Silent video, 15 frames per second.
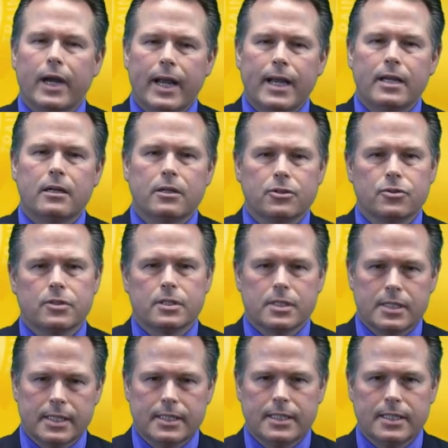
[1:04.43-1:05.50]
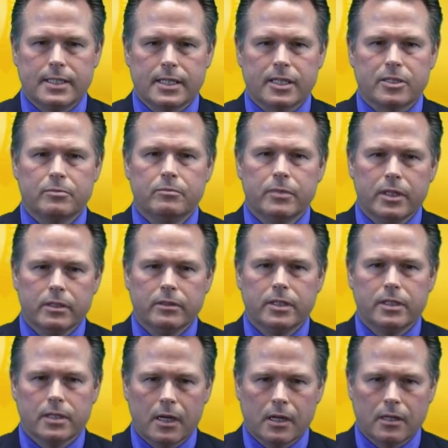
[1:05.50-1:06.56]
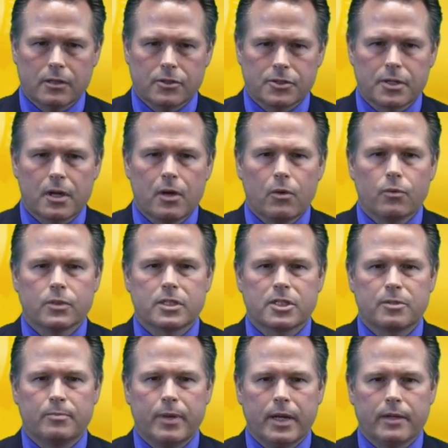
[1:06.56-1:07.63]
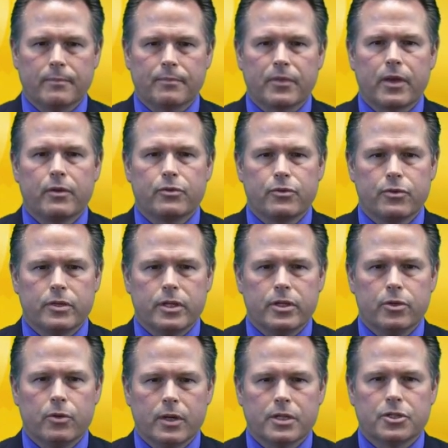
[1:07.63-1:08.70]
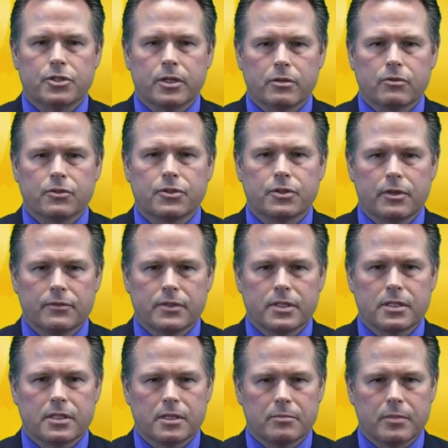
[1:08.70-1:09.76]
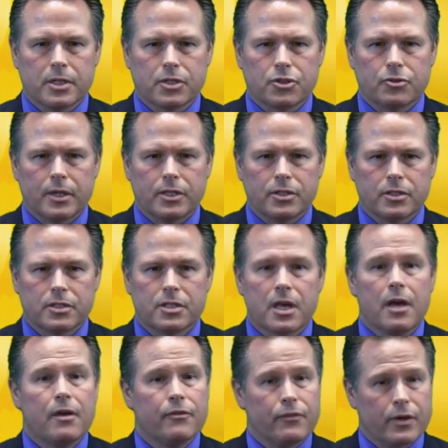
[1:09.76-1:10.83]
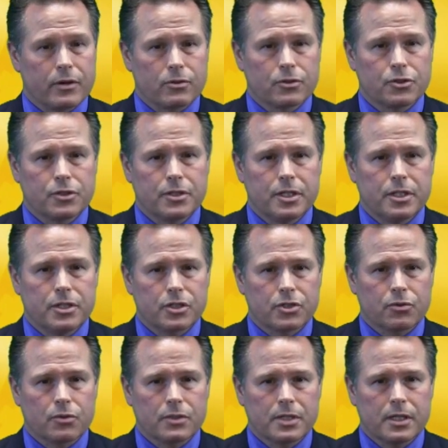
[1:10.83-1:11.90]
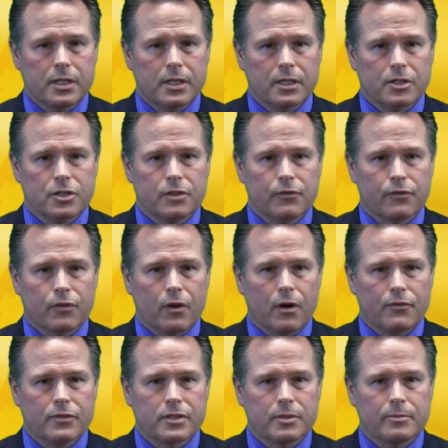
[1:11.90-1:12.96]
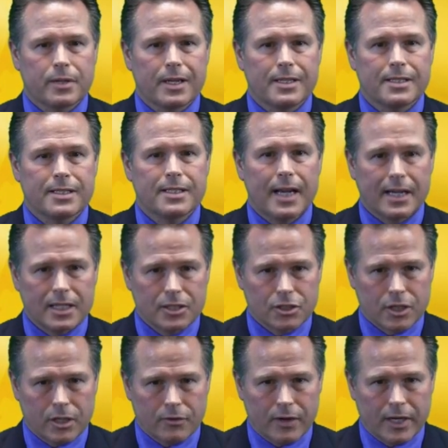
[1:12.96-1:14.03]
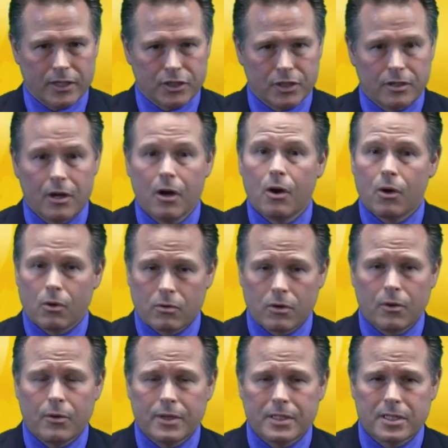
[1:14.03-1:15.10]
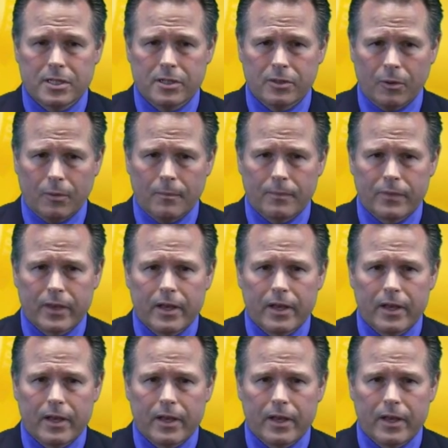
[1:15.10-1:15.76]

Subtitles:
$866 million was spent through the U.S. General Services Administration's Federal Strategic Sourcing Initiative for Office Supplies Second Generation, or OS2.